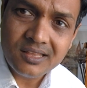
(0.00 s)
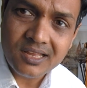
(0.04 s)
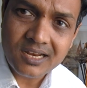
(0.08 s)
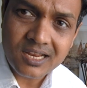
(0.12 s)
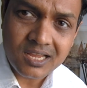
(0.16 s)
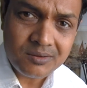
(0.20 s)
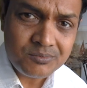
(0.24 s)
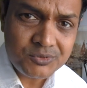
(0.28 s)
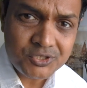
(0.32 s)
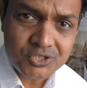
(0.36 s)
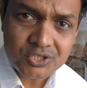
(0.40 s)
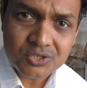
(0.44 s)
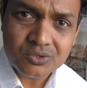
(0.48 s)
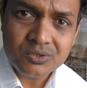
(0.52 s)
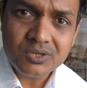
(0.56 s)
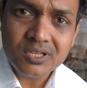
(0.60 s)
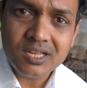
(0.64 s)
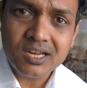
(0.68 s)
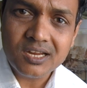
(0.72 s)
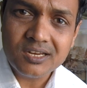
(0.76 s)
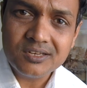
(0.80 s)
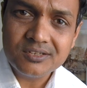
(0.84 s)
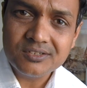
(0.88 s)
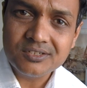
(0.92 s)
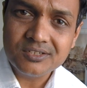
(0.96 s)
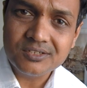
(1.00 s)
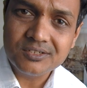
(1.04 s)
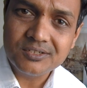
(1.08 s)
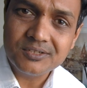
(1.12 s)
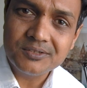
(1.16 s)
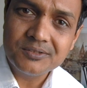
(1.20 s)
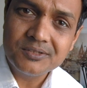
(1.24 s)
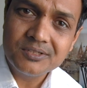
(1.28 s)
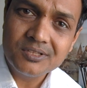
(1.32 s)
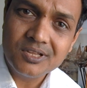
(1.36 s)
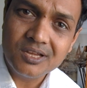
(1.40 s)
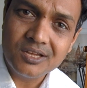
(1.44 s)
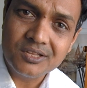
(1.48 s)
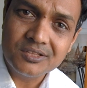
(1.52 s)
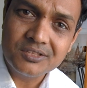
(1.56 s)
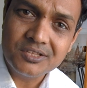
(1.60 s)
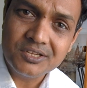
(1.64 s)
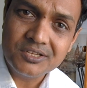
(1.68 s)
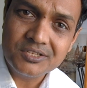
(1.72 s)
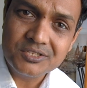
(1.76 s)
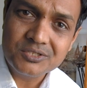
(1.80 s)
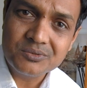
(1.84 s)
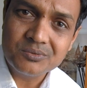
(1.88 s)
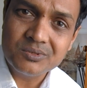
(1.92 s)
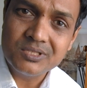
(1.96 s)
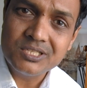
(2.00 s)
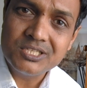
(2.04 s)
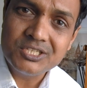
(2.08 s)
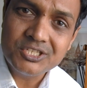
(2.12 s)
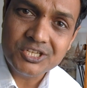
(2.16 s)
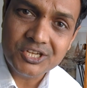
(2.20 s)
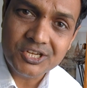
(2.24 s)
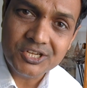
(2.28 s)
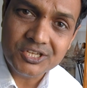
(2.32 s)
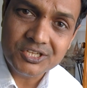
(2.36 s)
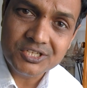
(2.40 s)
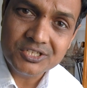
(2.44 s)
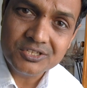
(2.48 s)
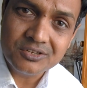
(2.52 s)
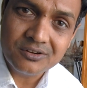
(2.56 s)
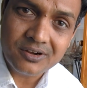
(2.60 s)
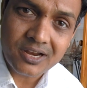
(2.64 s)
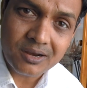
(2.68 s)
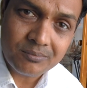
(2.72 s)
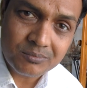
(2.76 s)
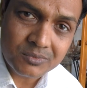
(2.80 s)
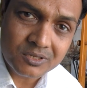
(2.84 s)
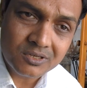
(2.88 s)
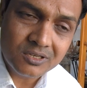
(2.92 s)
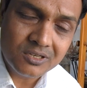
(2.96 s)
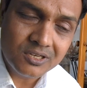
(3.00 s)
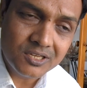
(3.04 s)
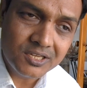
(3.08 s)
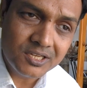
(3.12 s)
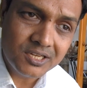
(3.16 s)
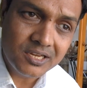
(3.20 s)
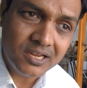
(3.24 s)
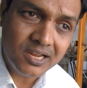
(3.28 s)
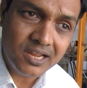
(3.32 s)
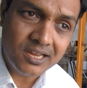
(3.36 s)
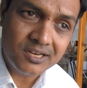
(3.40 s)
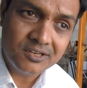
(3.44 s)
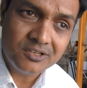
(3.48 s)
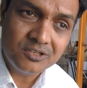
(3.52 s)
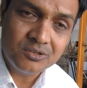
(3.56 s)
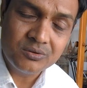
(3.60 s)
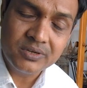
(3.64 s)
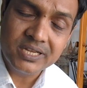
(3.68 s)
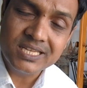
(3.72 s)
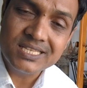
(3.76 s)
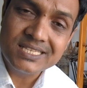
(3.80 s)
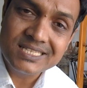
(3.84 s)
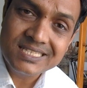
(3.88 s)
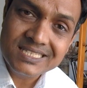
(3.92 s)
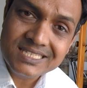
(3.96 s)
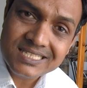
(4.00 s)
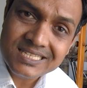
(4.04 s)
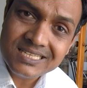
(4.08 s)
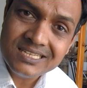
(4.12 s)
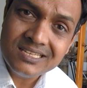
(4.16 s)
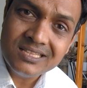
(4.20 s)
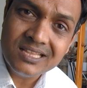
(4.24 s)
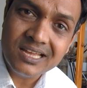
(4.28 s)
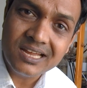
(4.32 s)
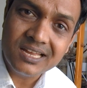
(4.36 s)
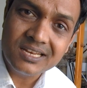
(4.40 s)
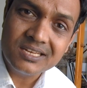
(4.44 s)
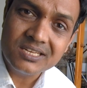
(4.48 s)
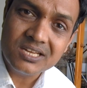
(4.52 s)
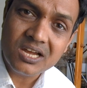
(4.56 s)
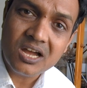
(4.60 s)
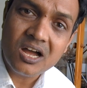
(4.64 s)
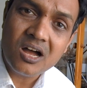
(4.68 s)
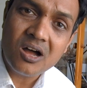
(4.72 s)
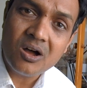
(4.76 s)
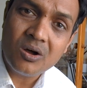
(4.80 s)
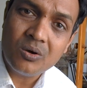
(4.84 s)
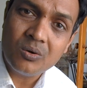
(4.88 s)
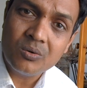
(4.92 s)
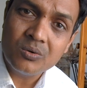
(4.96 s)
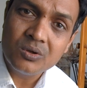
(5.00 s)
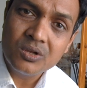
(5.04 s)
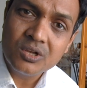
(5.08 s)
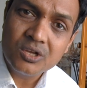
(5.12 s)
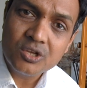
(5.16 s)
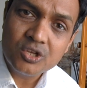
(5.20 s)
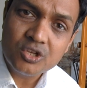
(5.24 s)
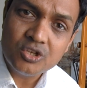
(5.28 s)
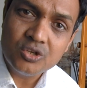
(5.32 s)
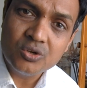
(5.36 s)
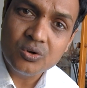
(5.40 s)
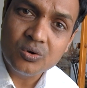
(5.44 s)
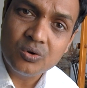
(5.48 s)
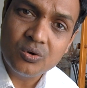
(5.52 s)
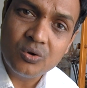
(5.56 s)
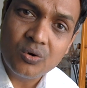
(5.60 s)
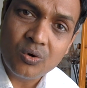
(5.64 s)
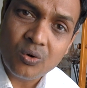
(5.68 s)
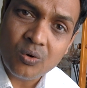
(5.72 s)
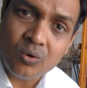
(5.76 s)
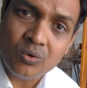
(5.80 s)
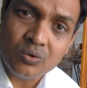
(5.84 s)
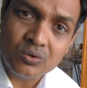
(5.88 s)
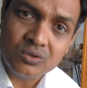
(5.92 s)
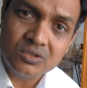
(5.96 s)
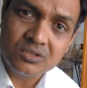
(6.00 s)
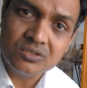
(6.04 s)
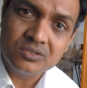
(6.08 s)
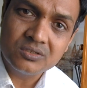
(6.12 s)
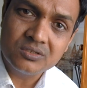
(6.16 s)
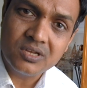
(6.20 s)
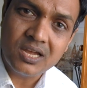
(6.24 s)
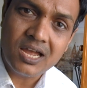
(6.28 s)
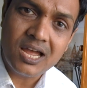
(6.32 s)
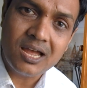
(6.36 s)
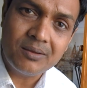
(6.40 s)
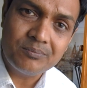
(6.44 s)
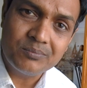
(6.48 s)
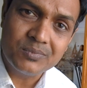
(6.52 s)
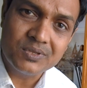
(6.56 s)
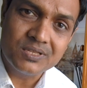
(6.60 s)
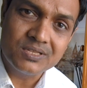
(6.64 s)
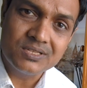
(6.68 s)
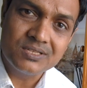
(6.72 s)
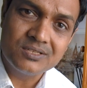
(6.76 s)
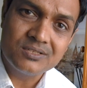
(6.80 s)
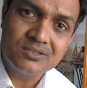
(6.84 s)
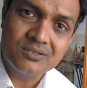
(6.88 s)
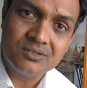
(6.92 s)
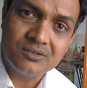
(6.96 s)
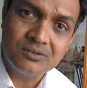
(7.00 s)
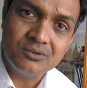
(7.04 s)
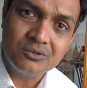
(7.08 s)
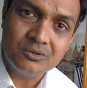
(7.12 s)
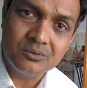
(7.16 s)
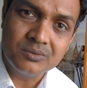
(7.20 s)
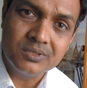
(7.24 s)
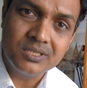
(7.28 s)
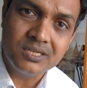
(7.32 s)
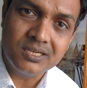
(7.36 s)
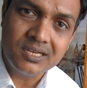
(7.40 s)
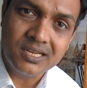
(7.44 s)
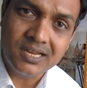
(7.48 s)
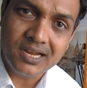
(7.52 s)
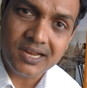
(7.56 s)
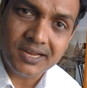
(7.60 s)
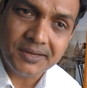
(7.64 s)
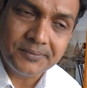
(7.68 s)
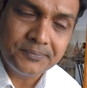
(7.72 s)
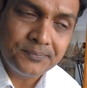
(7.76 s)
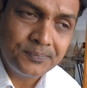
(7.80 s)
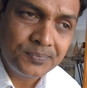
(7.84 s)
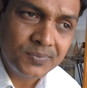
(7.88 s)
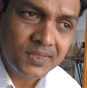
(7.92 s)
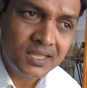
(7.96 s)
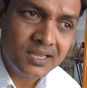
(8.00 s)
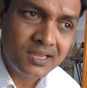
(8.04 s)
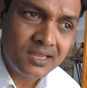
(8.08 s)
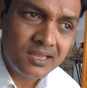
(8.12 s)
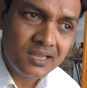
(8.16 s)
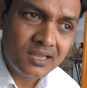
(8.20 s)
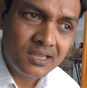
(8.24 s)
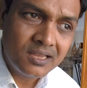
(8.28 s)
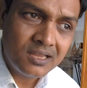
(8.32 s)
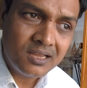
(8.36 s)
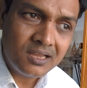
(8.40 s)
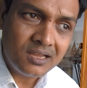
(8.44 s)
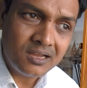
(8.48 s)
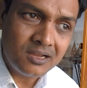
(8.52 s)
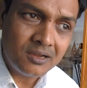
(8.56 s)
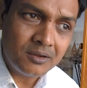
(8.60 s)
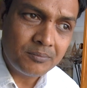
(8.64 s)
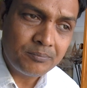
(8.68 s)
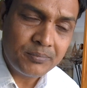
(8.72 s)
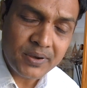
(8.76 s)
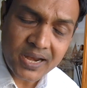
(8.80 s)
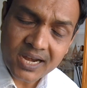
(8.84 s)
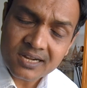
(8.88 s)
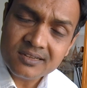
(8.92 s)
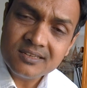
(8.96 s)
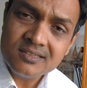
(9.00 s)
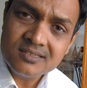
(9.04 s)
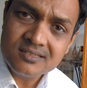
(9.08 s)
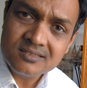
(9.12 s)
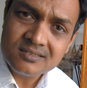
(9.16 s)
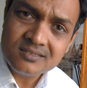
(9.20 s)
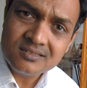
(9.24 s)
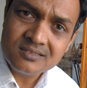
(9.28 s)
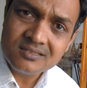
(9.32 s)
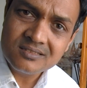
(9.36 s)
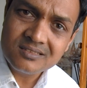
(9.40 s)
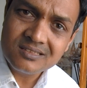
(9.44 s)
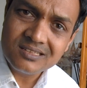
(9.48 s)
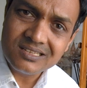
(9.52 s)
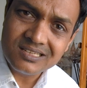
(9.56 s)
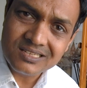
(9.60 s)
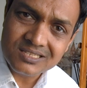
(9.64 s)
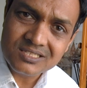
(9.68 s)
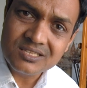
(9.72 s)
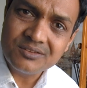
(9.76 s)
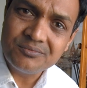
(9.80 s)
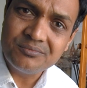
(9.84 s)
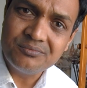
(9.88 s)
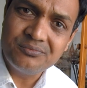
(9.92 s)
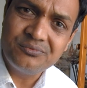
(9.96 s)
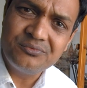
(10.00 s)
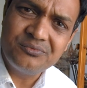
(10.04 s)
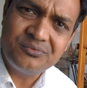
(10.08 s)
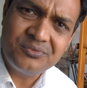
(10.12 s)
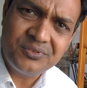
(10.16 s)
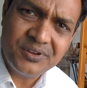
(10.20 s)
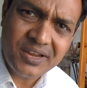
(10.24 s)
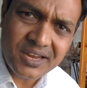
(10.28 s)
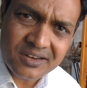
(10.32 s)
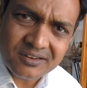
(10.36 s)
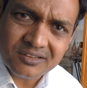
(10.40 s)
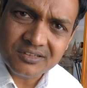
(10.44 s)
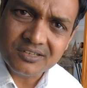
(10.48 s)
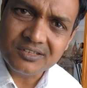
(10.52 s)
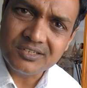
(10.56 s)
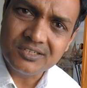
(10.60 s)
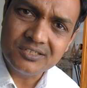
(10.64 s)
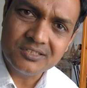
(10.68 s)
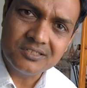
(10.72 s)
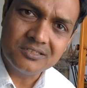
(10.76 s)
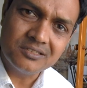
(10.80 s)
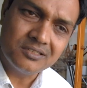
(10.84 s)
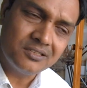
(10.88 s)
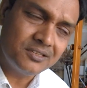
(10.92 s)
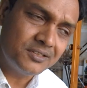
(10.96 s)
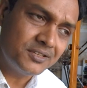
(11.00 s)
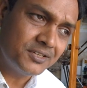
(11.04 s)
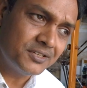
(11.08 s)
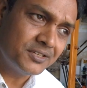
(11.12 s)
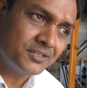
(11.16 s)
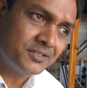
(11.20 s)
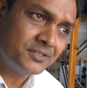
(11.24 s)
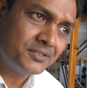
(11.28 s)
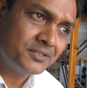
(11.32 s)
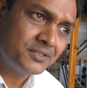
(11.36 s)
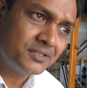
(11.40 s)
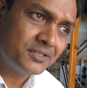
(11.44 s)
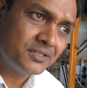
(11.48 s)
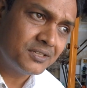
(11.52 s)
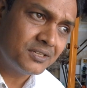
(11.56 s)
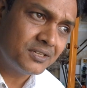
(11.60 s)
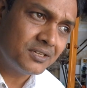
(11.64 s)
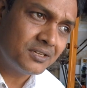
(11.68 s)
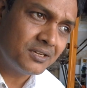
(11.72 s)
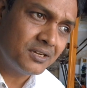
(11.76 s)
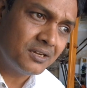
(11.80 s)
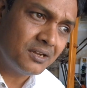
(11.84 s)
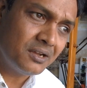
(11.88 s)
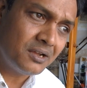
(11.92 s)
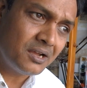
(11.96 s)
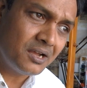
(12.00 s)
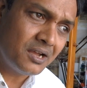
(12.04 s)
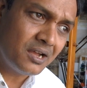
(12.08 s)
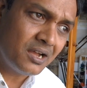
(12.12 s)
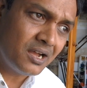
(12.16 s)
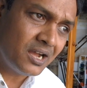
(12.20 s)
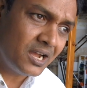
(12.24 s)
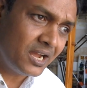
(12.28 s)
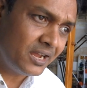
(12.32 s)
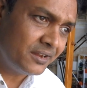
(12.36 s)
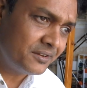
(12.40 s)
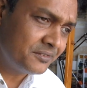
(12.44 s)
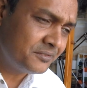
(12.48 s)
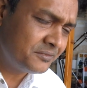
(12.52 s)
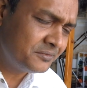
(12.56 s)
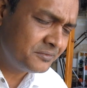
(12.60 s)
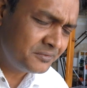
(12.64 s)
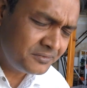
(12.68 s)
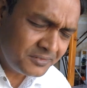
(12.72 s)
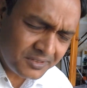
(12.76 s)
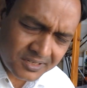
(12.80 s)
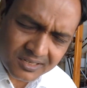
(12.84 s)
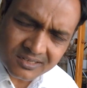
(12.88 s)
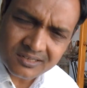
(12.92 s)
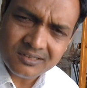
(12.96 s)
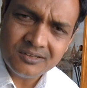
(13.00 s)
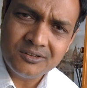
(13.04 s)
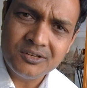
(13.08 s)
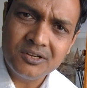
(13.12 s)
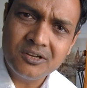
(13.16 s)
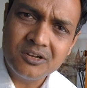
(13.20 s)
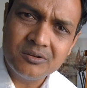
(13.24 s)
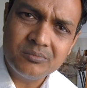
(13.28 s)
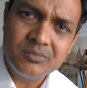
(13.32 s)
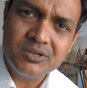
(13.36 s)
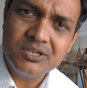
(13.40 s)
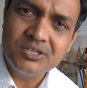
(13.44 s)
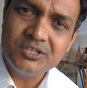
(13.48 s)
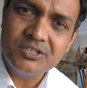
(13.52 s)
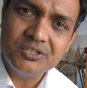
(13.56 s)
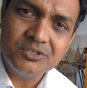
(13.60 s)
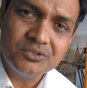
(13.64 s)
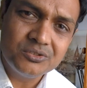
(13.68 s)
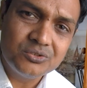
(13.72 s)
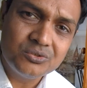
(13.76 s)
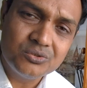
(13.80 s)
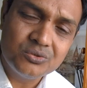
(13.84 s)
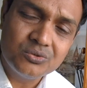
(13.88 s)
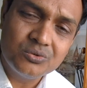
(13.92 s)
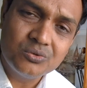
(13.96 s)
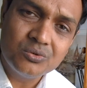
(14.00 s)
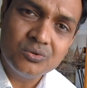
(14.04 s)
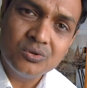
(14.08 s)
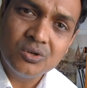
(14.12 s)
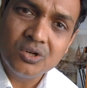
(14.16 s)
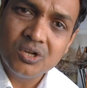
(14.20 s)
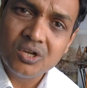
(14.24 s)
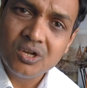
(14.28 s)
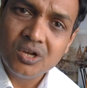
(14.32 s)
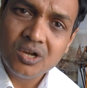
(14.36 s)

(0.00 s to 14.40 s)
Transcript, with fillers: and I'm sure that uh, uh, things will change rapidly and you can see that how your growth happens over the time uh, practice is very critical here uh, I really recommend you to